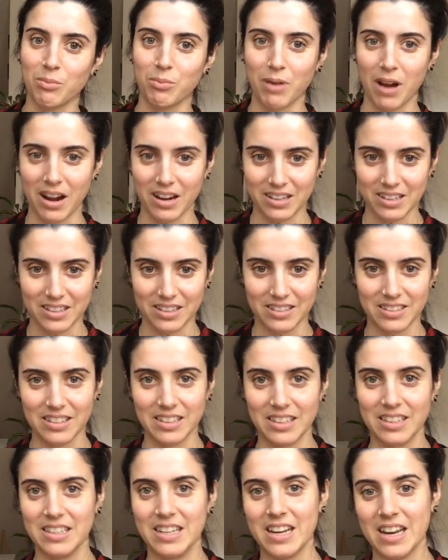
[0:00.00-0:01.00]
practice
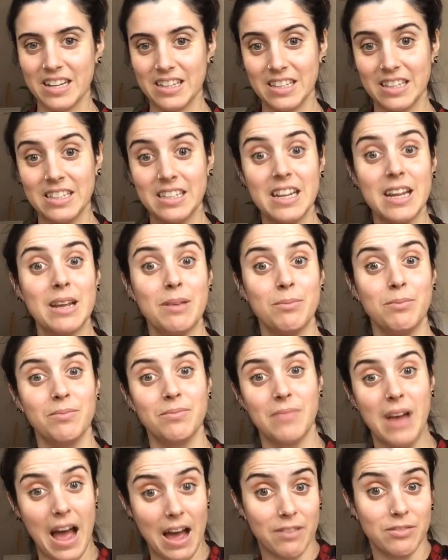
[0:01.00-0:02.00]
the day
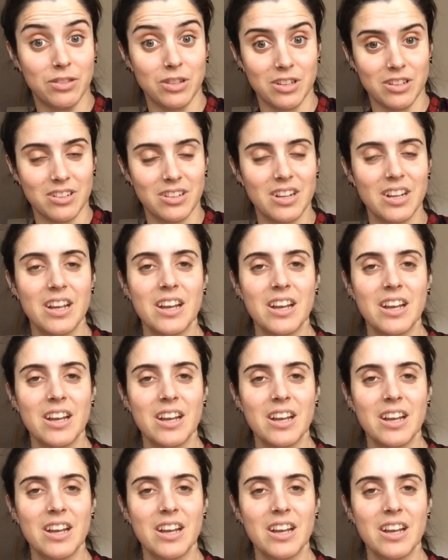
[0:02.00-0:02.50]
after.